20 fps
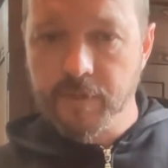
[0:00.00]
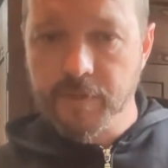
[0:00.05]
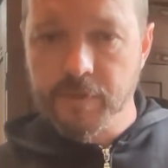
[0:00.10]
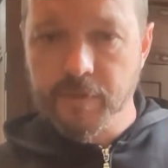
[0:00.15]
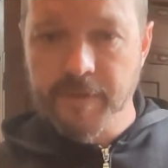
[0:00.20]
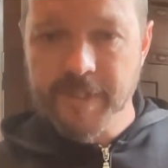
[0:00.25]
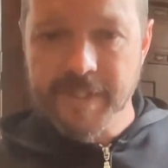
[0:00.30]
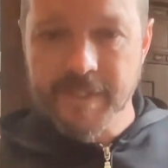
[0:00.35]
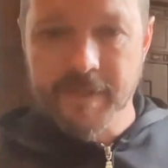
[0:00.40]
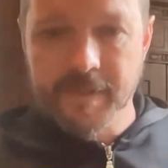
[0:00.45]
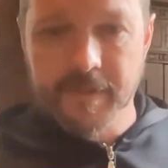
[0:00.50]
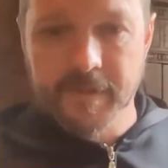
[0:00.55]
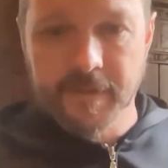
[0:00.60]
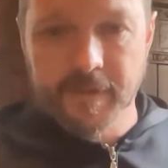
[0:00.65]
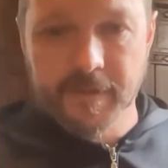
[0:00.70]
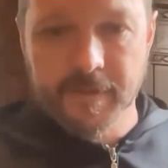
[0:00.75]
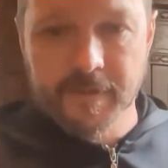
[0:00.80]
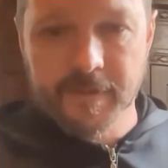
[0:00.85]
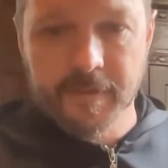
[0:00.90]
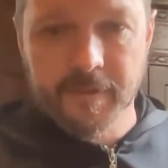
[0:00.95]
So he's
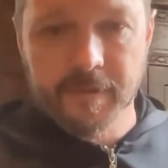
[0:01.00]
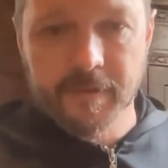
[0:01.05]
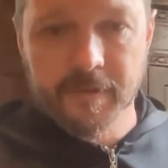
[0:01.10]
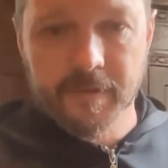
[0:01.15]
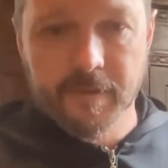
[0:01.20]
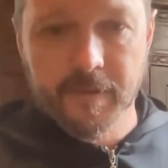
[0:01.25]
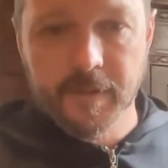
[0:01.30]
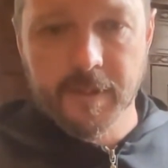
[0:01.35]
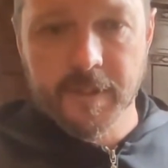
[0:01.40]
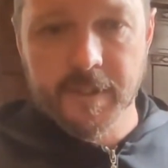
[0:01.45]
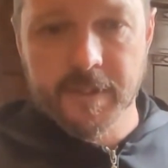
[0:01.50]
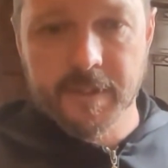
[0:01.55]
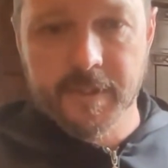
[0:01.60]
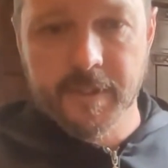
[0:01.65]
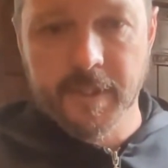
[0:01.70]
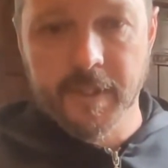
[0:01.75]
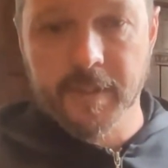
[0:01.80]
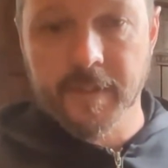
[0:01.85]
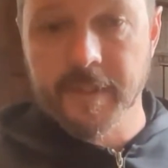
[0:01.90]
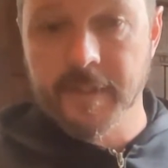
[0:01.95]

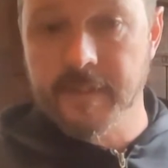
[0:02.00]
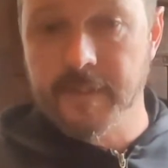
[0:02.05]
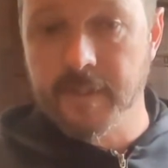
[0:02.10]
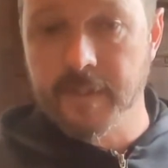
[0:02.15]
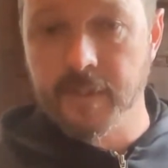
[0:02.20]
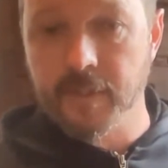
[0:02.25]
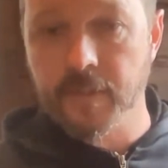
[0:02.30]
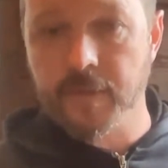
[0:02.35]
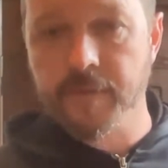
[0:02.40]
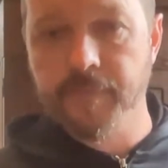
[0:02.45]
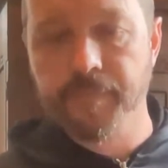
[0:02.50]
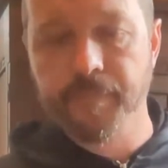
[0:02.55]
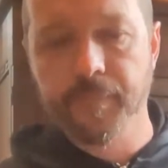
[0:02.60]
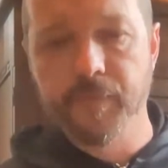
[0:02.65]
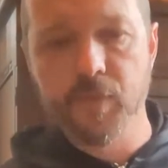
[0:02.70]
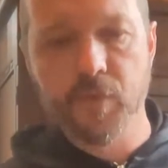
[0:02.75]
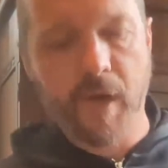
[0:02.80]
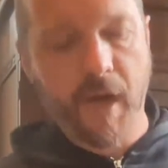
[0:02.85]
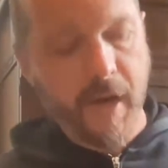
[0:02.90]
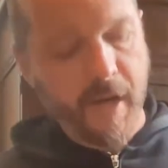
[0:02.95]
seeing this little
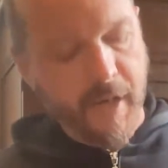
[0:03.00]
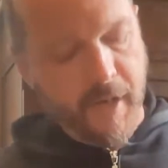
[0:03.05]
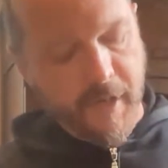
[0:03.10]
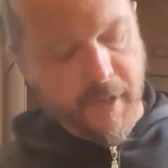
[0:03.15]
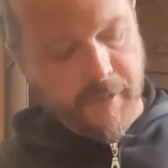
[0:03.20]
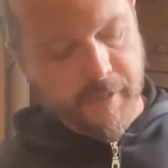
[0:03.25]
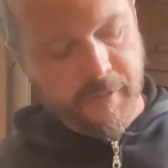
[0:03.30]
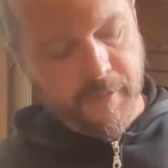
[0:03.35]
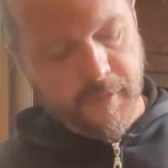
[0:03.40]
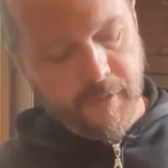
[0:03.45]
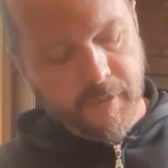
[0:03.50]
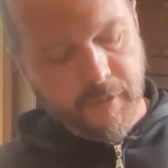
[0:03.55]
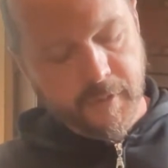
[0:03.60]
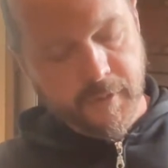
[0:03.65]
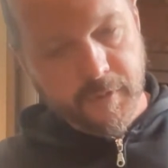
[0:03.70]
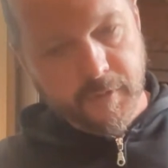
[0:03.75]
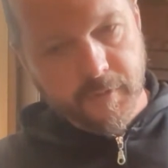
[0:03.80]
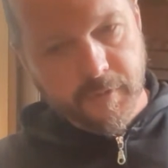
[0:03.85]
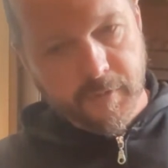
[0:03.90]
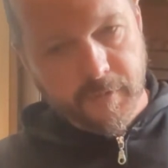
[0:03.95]
triad,
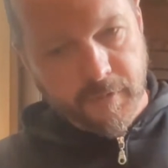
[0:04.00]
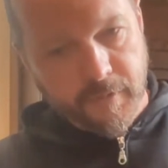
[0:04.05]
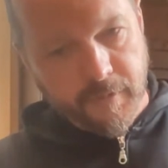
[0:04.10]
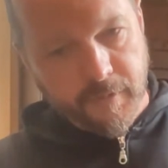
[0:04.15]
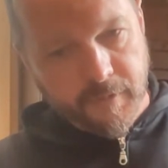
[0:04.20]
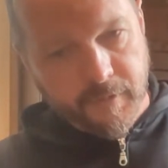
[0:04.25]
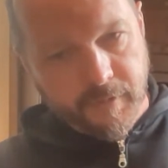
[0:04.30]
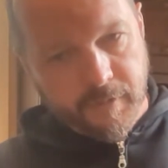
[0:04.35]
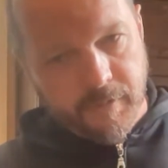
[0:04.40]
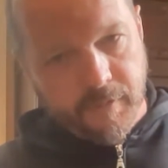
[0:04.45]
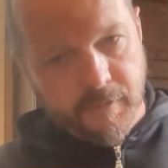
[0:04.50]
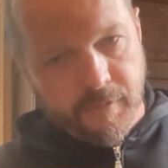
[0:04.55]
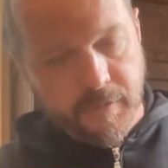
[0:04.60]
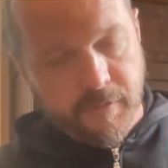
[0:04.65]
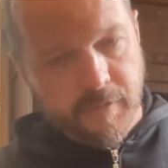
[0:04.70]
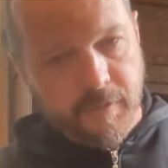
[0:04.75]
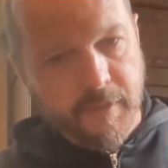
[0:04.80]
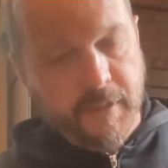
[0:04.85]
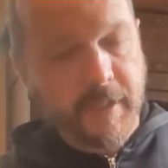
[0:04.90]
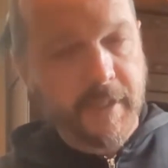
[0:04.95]

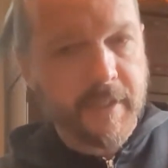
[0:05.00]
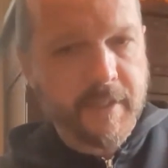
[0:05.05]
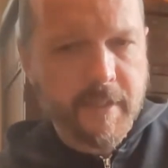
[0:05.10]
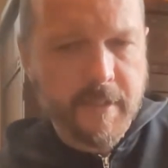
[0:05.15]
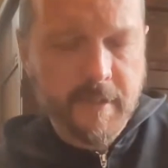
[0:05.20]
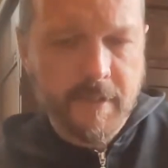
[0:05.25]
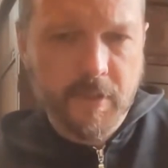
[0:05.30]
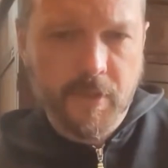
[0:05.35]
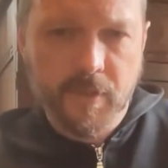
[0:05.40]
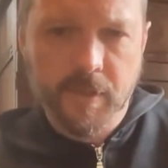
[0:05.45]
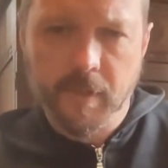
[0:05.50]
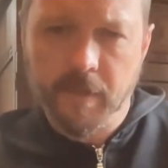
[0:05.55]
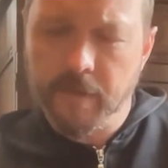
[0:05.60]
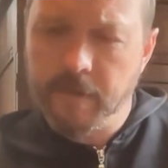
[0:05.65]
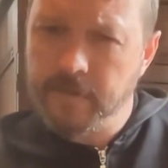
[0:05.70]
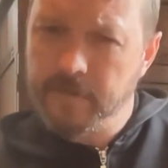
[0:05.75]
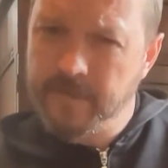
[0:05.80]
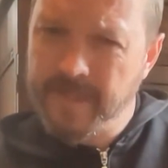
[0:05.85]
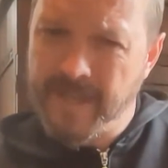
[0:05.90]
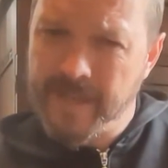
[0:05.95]
and then this is just
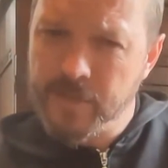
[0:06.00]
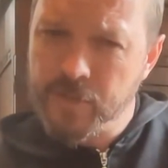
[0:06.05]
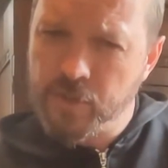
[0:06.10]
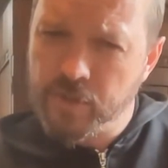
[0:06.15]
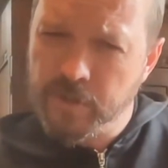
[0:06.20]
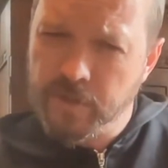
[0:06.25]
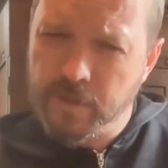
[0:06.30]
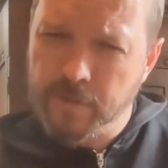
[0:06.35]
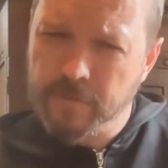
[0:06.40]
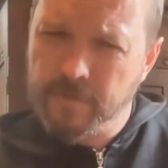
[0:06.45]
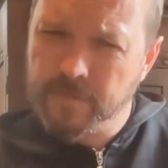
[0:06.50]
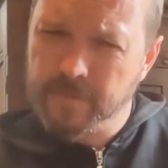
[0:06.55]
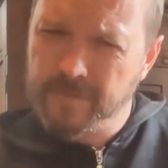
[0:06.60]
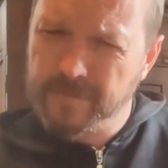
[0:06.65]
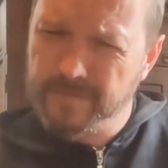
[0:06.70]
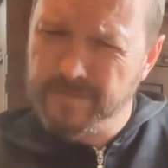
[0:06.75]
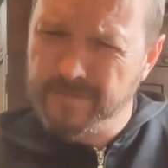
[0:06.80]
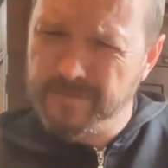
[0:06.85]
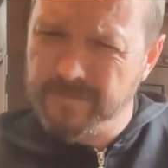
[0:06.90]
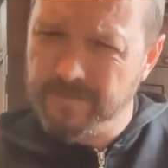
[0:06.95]
a tension note,
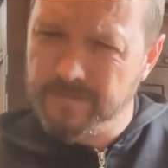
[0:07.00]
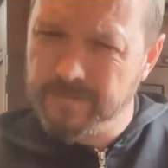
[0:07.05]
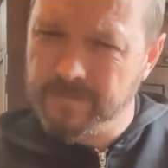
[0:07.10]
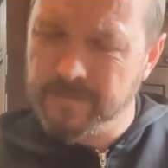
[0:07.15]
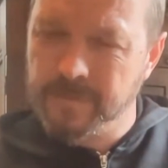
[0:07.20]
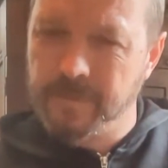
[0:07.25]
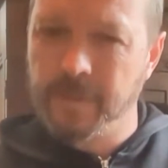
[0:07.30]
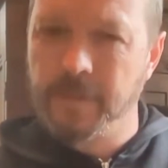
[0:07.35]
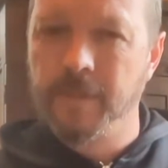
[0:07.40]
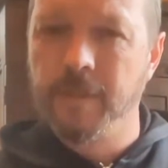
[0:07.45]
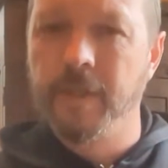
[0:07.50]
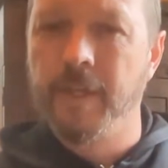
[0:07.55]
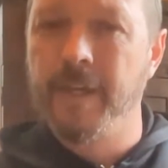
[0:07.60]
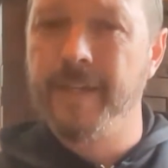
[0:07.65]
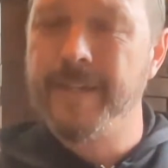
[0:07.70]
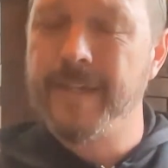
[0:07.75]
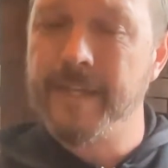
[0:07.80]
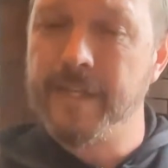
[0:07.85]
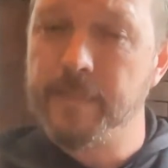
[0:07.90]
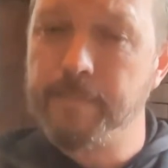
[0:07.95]

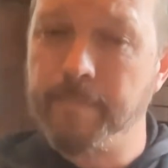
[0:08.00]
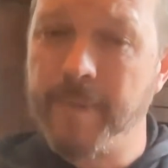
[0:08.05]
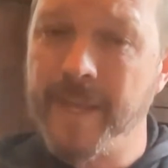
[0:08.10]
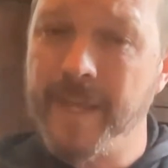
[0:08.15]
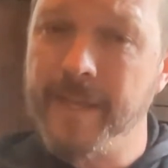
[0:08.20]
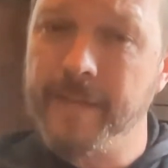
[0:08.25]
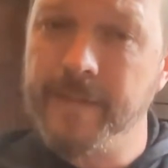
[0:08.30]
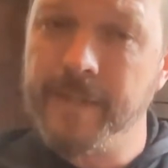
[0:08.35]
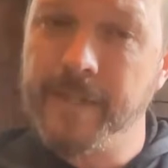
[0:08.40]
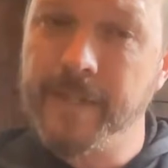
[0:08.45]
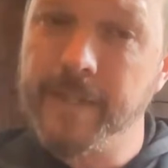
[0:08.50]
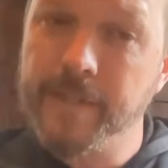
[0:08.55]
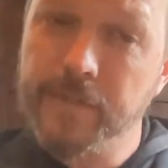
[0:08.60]
and then he's bending